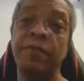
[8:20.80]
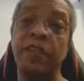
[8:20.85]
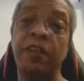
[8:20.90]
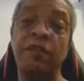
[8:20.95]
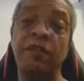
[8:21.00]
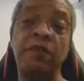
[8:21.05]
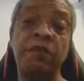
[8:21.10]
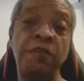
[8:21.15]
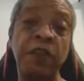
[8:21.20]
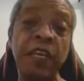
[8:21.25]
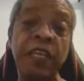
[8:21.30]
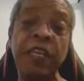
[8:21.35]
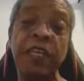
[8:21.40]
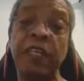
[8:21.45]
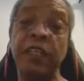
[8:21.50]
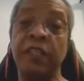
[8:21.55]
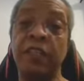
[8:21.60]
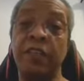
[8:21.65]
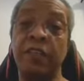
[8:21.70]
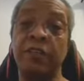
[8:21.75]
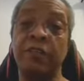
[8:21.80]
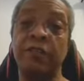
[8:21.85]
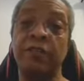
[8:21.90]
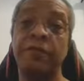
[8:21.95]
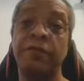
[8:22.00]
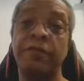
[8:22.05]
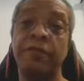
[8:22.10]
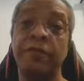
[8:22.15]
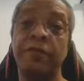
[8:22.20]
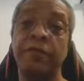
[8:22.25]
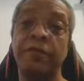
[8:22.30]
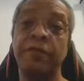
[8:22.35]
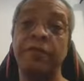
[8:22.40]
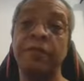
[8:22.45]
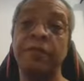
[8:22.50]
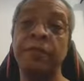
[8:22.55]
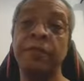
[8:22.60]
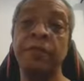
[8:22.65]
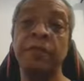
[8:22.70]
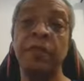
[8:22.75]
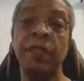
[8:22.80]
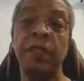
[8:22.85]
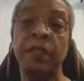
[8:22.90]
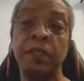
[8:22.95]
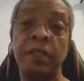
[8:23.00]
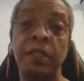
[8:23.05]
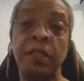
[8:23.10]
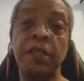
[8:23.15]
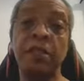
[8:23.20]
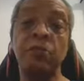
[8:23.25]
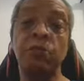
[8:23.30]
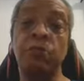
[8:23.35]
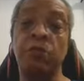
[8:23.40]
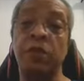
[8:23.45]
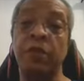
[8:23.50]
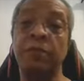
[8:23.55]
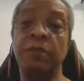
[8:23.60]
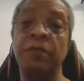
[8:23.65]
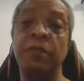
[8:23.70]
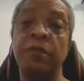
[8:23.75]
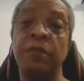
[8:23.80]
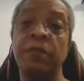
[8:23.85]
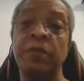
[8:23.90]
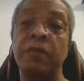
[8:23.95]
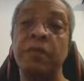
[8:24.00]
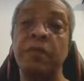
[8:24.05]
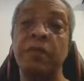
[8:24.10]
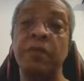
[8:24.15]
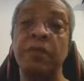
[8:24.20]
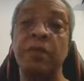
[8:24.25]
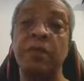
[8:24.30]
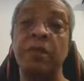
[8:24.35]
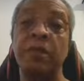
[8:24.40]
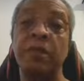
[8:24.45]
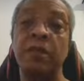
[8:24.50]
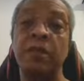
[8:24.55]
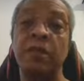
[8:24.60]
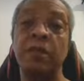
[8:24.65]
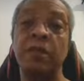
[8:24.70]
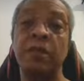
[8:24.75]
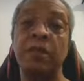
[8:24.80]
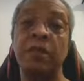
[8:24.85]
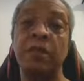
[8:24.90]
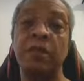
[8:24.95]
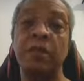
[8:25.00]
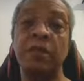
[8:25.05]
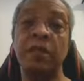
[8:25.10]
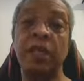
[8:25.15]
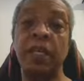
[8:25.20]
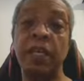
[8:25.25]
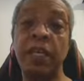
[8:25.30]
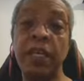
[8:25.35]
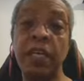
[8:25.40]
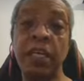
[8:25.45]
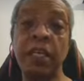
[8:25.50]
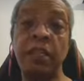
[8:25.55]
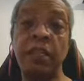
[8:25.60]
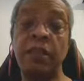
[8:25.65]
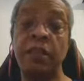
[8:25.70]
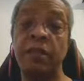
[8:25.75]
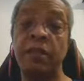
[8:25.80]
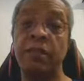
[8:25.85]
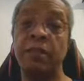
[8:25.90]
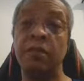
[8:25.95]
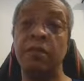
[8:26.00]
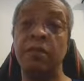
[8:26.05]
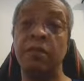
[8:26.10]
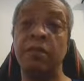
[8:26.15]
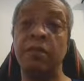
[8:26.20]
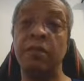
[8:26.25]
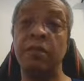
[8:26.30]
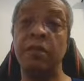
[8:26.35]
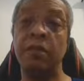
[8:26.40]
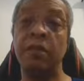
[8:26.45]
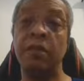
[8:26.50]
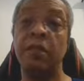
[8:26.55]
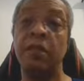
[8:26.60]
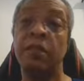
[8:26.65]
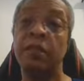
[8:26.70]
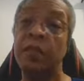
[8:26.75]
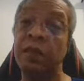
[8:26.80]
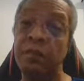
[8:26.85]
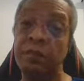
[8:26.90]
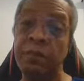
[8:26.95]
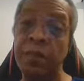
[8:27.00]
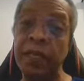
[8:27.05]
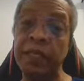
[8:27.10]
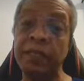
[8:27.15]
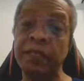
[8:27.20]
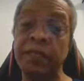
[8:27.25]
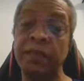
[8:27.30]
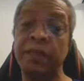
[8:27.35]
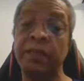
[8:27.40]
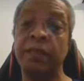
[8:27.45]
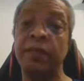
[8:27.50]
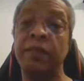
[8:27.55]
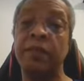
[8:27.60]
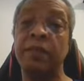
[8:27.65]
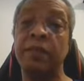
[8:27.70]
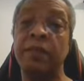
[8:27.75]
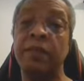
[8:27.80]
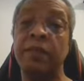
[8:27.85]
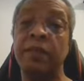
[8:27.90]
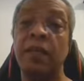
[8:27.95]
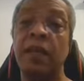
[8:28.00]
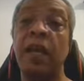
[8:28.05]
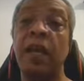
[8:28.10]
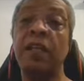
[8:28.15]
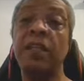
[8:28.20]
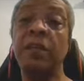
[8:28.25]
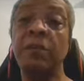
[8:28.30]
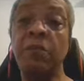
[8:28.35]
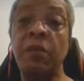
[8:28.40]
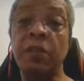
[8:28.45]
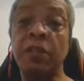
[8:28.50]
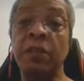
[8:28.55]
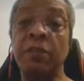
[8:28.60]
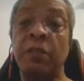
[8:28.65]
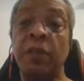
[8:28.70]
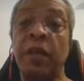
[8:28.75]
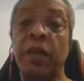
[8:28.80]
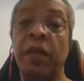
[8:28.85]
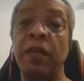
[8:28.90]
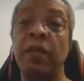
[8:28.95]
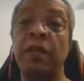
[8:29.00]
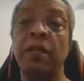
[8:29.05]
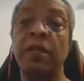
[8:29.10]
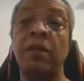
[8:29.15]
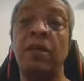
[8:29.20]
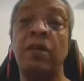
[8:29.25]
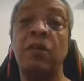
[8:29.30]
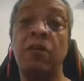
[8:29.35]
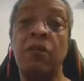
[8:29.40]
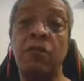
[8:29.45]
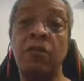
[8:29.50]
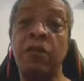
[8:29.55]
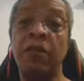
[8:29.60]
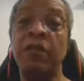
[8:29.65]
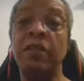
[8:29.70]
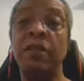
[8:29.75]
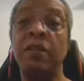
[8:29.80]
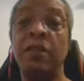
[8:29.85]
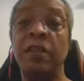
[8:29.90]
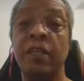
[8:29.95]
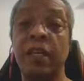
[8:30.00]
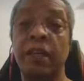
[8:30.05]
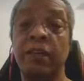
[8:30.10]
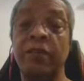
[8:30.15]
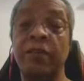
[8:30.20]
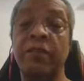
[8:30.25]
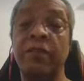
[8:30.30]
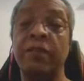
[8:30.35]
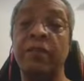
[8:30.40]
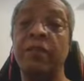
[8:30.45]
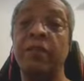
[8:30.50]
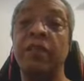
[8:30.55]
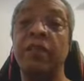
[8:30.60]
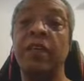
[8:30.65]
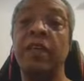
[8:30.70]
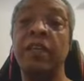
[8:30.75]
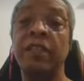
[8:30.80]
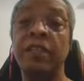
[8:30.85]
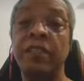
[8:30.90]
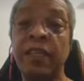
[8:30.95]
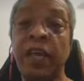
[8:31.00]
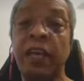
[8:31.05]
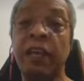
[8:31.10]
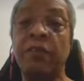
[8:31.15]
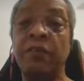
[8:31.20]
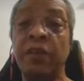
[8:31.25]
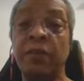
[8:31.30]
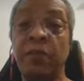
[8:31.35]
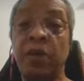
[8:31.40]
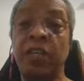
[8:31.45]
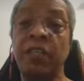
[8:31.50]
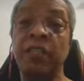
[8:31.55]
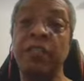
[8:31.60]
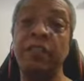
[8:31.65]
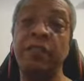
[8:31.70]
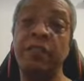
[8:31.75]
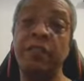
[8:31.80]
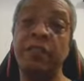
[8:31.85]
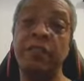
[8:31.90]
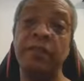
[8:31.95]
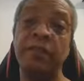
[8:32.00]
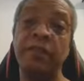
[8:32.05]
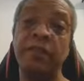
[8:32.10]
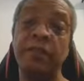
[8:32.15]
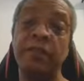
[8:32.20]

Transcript: They're feeding in there. These worms, they eat, they mess, and they multiply all together inside of your bodies.